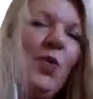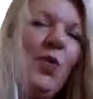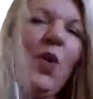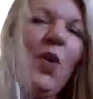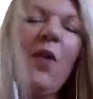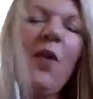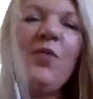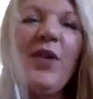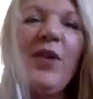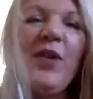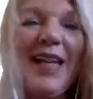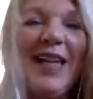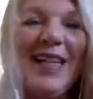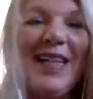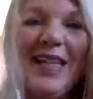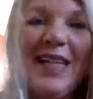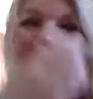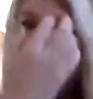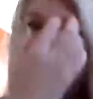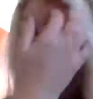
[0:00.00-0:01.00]
of
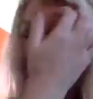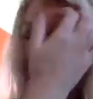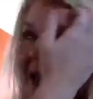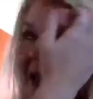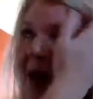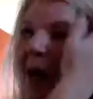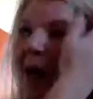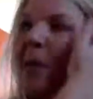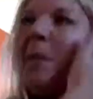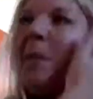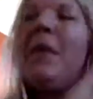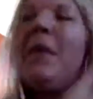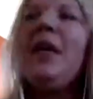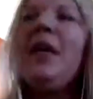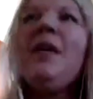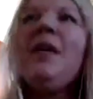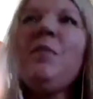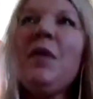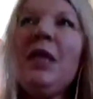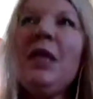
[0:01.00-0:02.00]
reality.
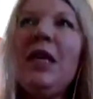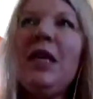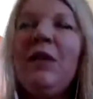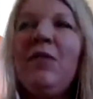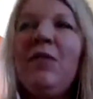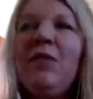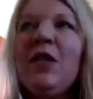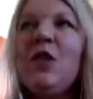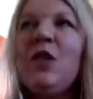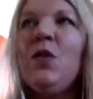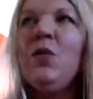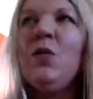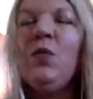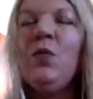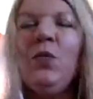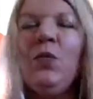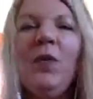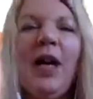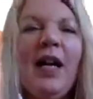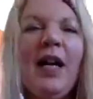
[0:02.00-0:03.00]
Maybe we
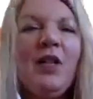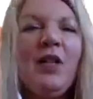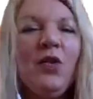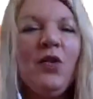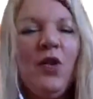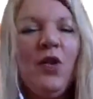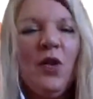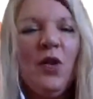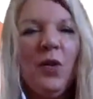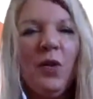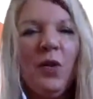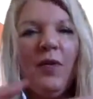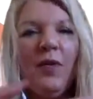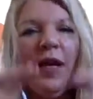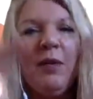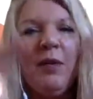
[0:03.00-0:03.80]
do. I don't know. I